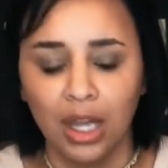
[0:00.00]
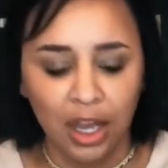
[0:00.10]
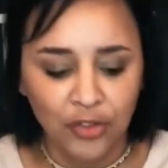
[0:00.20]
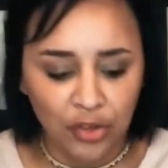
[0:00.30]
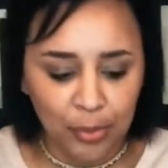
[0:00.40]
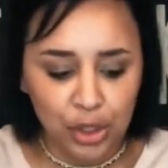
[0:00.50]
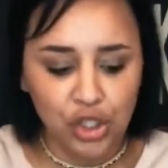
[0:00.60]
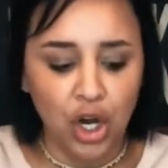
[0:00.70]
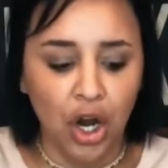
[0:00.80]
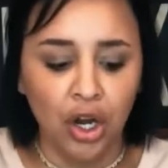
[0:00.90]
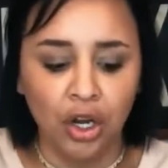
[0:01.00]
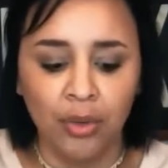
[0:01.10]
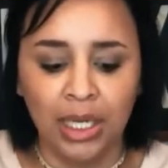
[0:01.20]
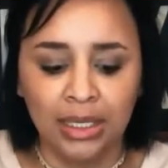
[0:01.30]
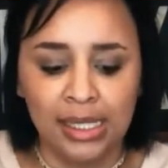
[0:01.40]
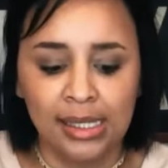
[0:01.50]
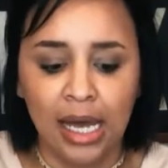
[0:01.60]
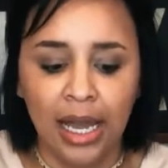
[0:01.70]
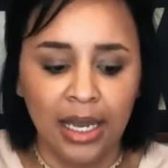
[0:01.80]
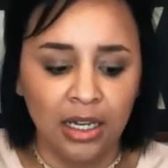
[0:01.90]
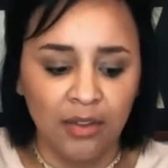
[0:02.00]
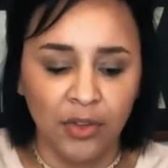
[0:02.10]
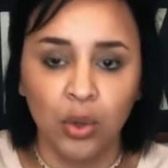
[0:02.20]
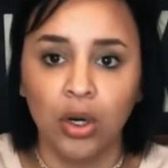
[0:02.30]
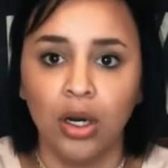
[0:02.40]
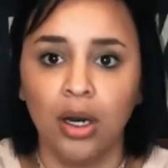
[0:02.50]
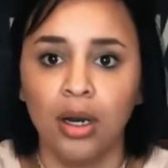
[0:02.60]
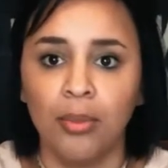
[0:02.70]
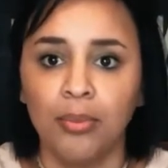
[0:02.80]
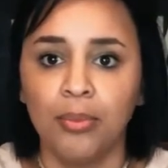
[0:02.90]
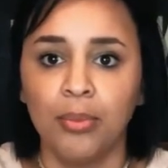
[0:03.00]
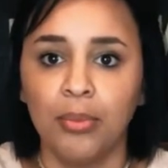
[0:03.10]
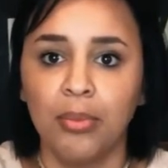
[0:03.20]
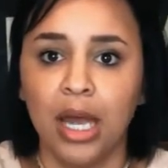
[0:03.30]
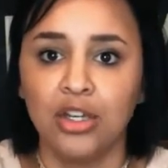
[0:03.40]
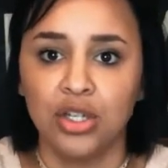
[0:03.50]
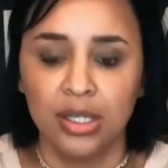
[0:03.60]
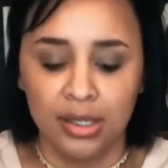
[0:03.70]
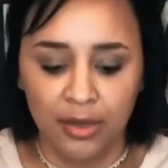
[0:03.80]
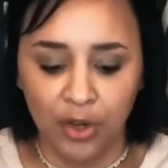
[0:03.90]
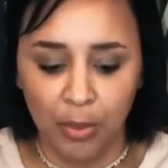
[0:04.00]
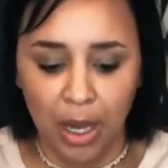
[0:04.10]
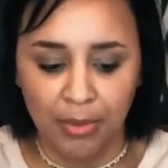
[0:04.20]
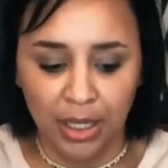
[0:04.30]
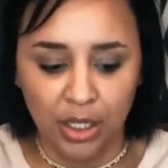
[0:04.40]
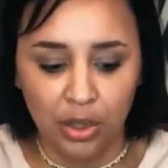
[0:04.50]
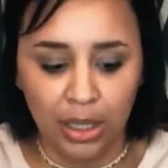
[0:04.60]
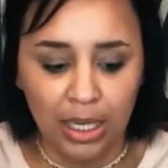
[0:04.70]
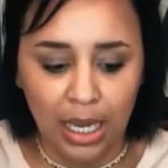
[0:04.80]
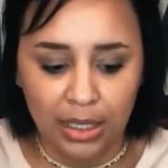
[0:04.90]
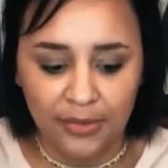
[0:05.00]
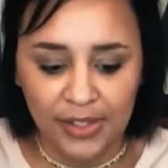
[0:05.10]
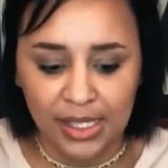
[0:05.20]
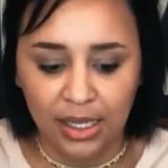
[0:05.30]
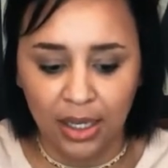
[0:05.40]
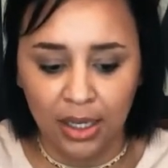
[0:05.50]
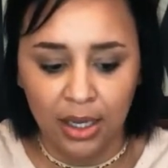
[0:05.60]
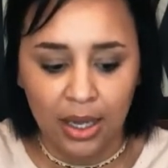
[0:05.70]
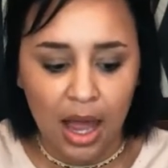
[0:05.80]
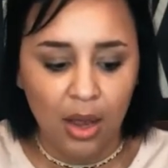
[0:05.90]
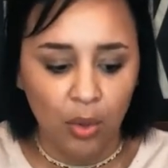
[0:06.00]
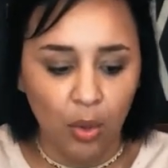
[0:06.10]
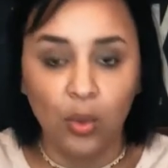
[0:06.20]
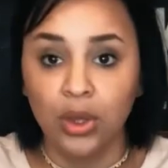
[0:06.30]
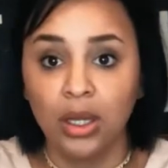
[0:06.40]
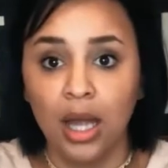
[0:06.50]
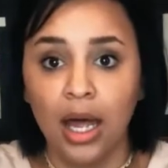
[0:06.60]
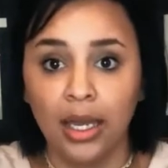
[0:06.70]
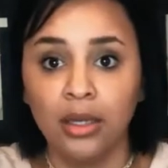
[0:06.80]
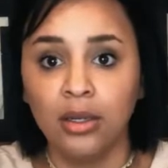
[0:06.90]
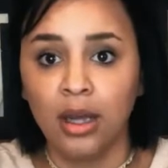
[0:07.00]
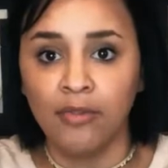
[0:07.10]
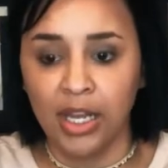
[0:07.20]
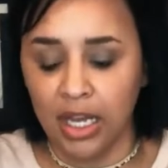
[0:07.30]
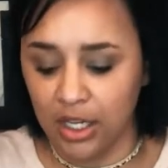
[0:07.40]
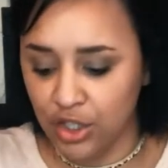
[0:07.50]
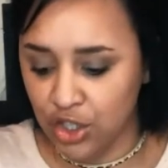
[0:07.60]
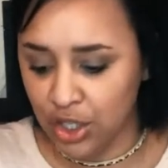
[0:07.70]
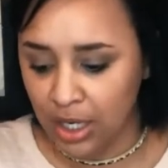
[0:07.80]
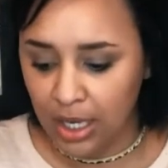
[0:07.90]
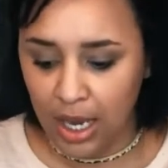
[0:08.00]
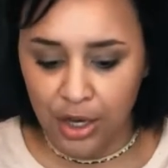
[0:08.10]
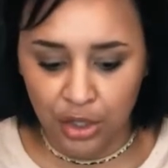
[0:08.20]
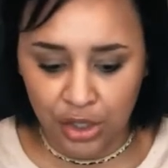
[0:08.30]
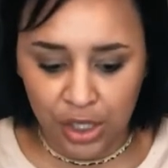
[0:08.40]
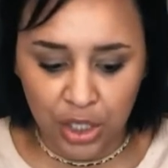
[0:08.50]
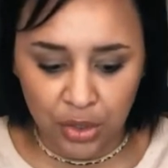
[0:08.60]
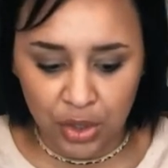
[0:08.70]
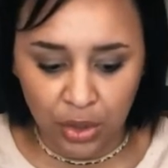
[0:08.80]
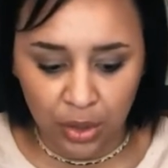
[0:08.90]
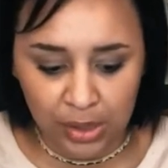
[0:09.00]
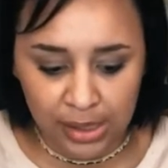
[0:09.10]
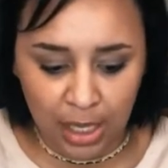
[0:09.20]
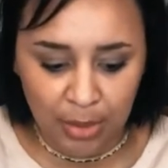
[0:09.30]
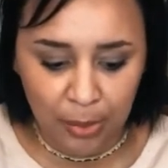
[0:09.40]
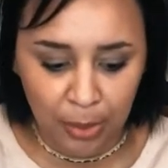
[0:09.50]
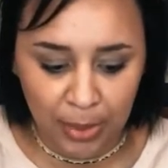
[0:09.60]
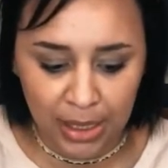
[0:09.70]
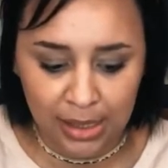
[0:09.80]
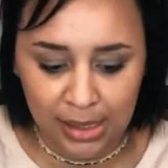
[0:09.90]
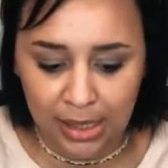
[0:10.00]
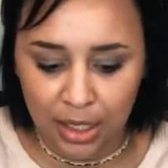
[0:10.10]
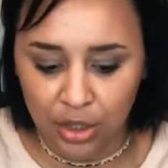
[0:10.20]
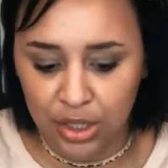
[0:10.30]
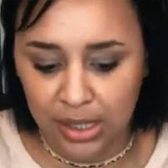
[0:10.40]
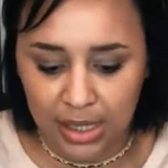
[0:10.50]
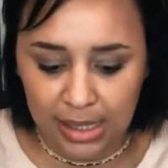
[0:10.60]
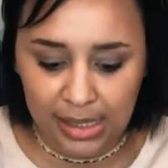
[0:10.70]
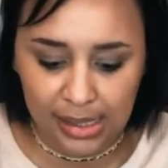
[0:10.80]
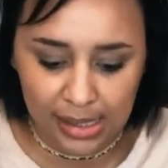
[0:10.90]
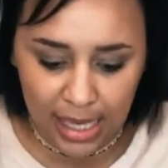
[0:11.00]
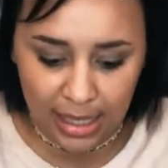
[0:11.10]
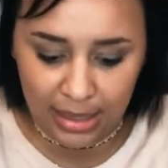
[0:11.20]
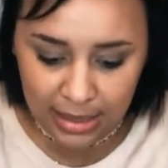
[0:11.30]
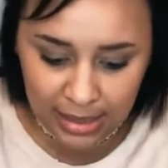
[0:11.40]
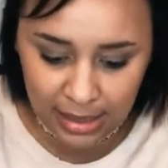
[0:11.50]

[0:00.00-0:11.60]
If you've pushed hard around the side of your edges of your pumpkin, you can kind of see the line of the edge. And you're just gonna use your little sandpaper piece and you're just gonna sand